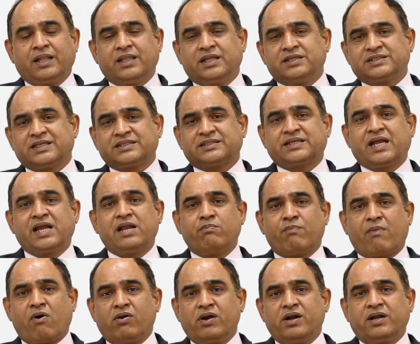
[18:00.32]
the sustained
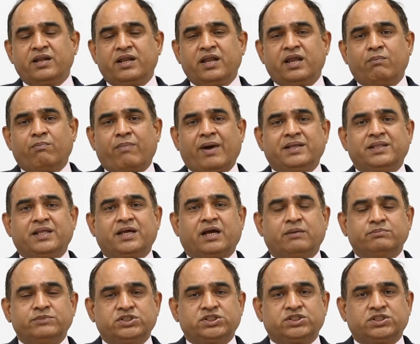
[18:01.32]
monitoring by the
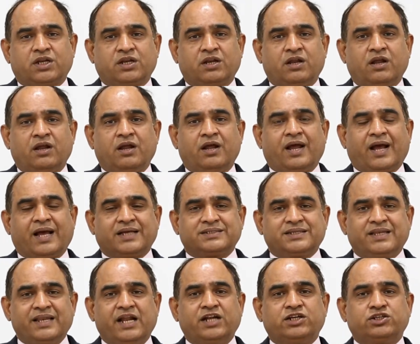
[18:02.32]
commission
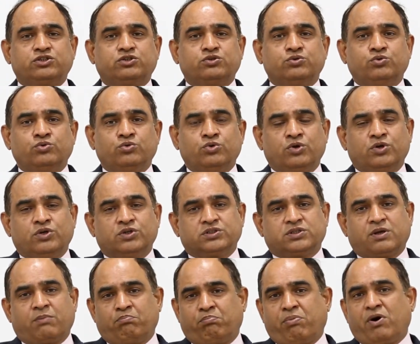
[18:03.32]
has led to
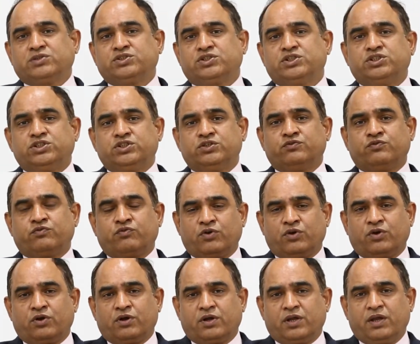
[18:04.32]
some positive
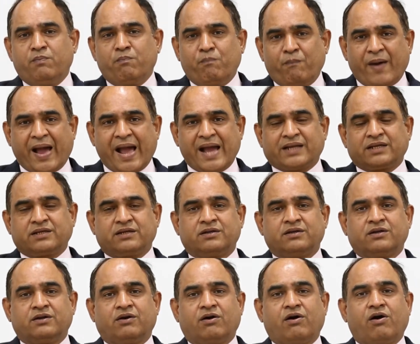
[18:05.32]
impact
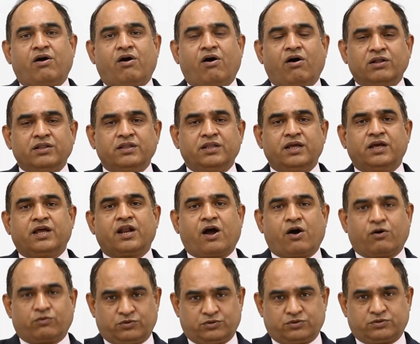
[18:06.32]
on the
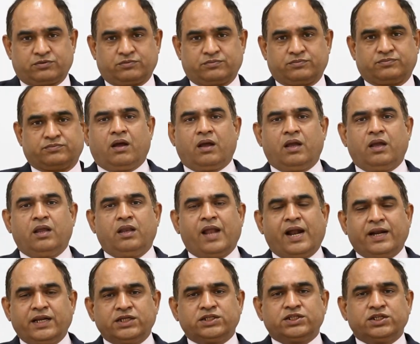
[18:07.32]
ground. In
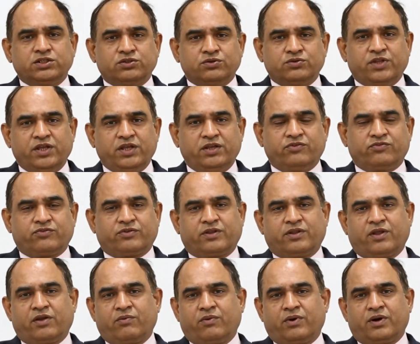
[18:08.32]
addition to these,
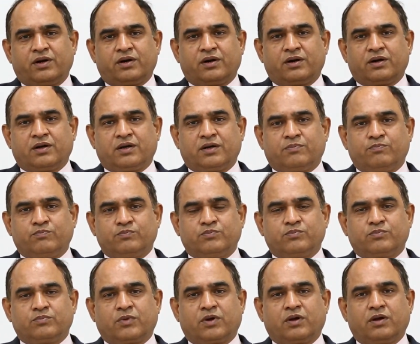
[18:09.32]
there were
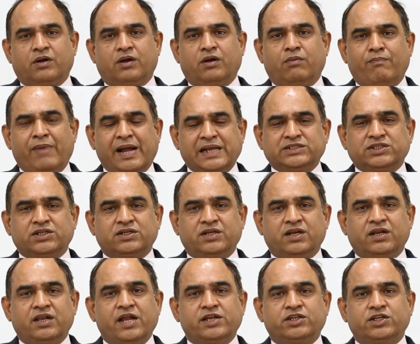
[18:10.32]
a matter
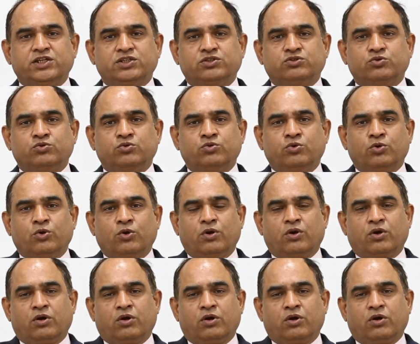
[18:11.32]
relating to